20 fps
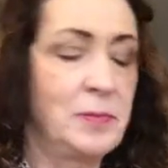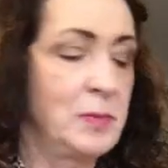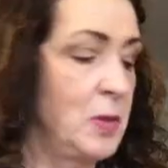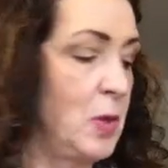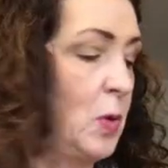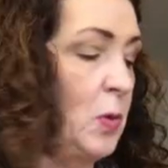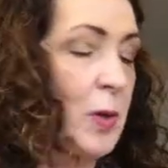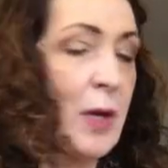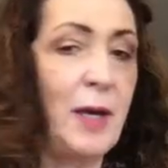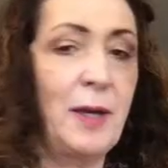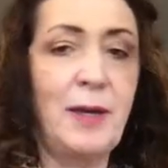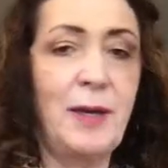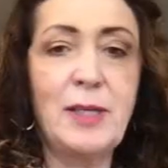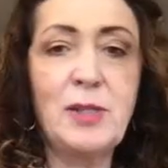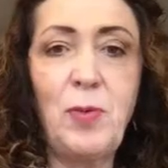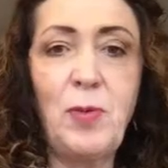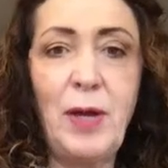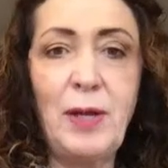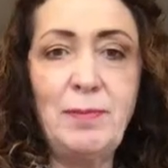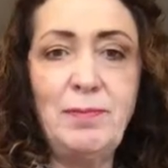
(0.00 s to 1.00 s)
Okay, guess
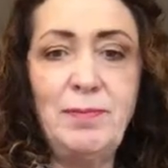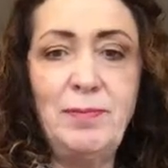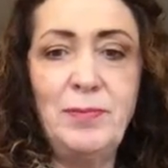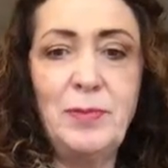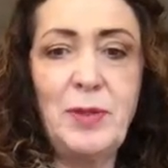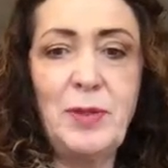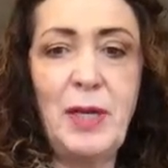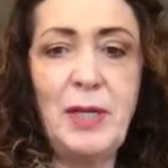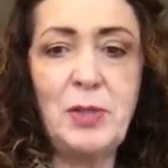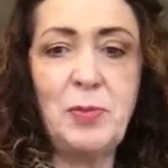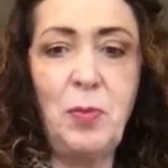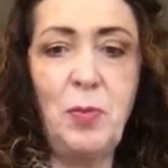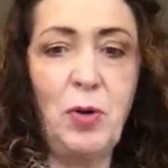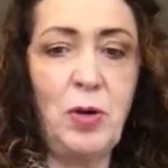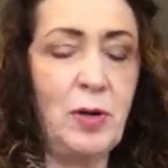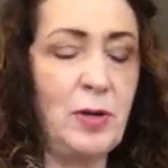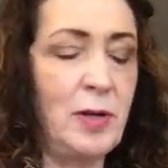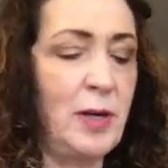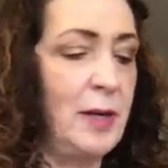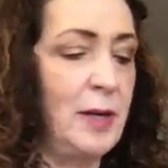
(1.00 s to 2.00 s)
what? It's
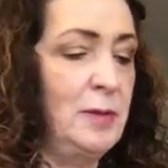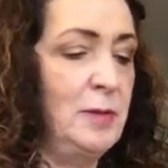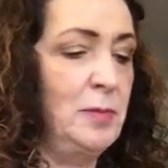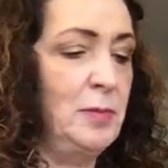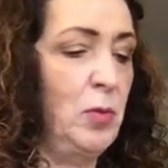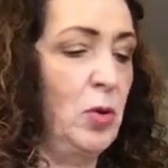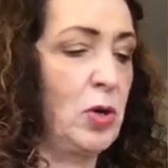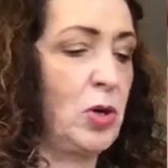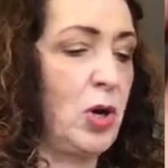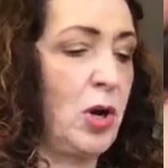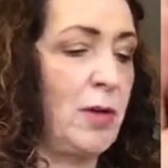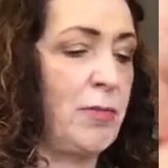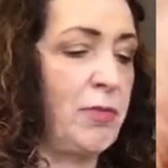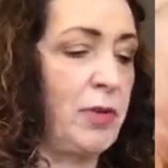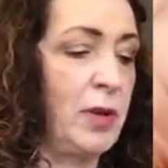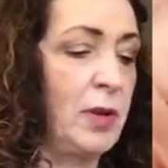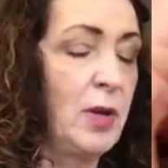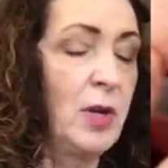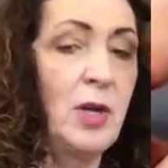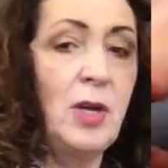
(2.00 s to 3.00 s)
more coffee.